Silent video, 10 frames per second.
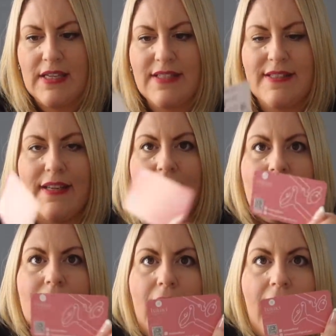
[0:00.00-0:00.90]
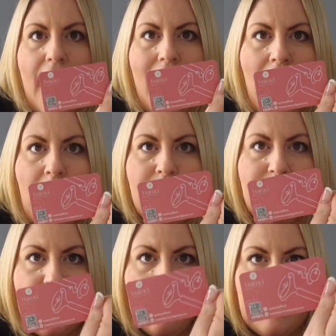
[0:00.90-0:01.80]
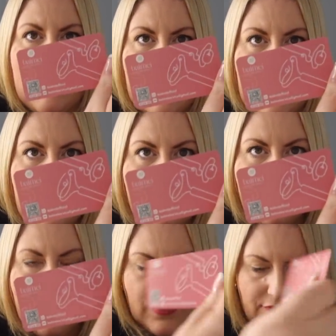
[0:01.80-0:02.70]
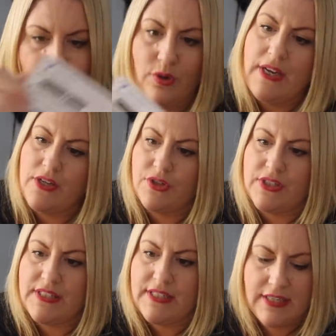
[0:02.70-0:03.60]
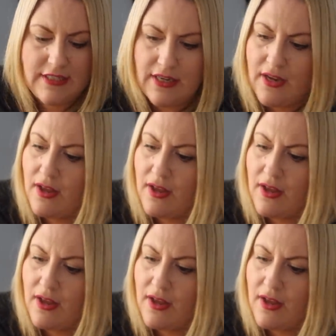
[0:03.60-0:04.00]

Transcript: Skincare Beauty, if you're interested.